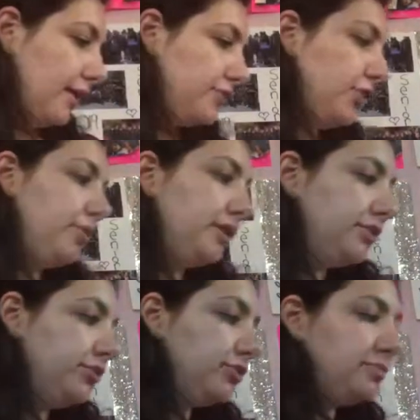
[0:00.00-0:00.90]
as
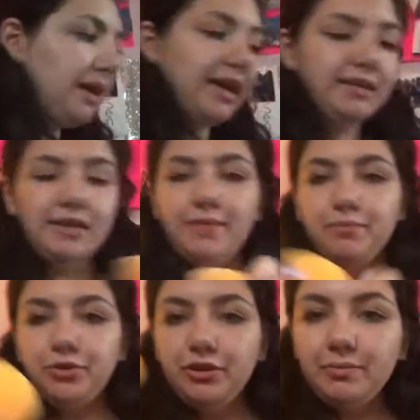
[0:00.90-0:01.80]
always use my
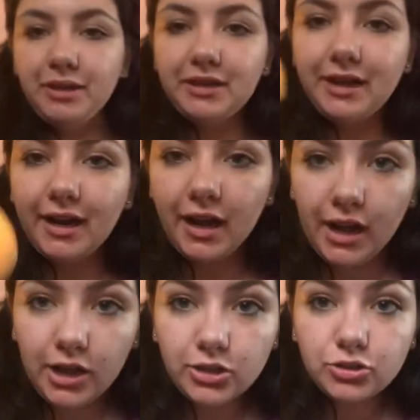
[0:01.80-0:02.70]
damp beauty blender
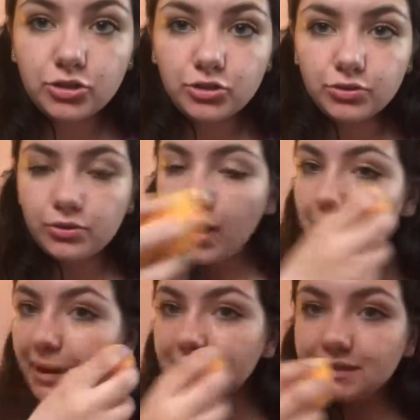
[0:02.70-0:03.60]
to
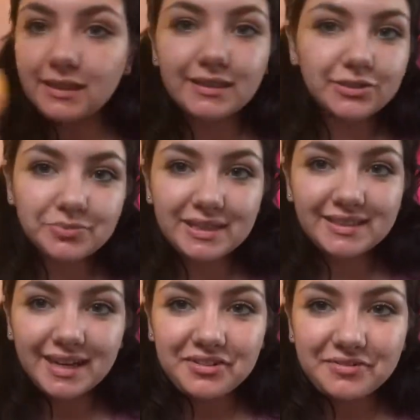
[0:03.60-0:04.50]
bounce it into my
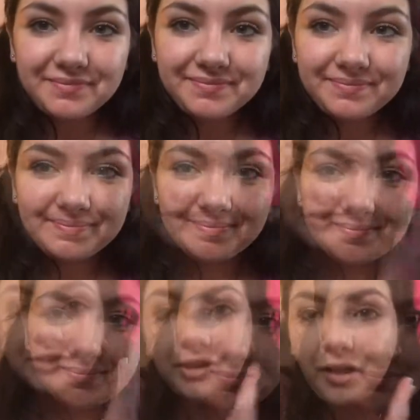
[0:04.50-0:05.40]
skin. Alright,
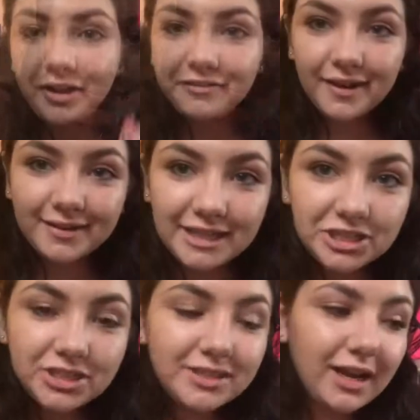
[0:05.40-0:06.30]
so our
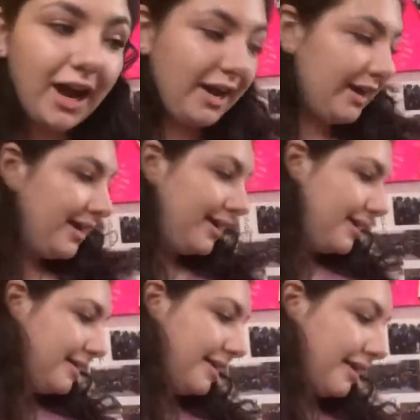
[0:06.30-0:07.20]
foundation is on.
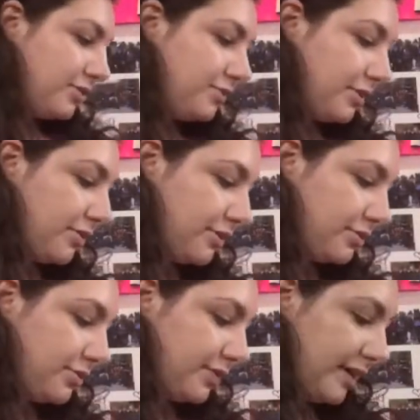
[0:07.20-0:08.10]
Next we're going
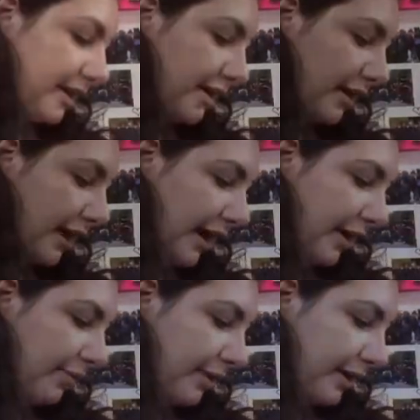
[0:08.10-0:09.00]
to take
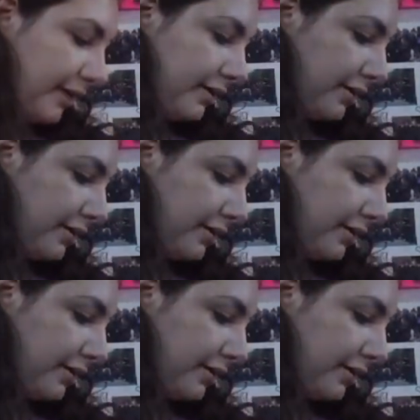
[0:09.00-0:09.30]
our